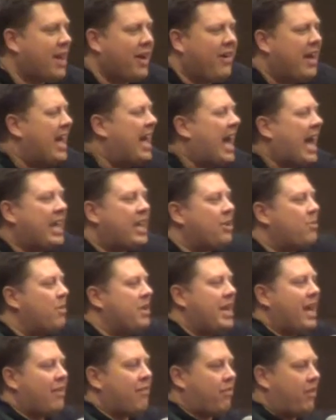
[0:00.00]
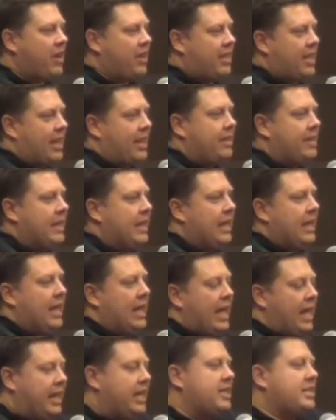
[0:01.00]
now, I can read everything,
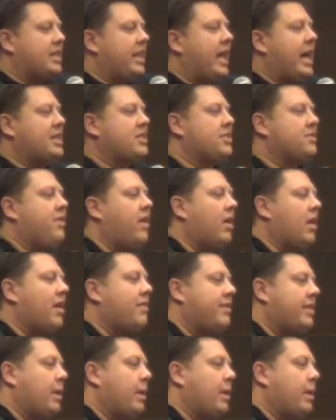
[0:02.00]
and then his glass falls.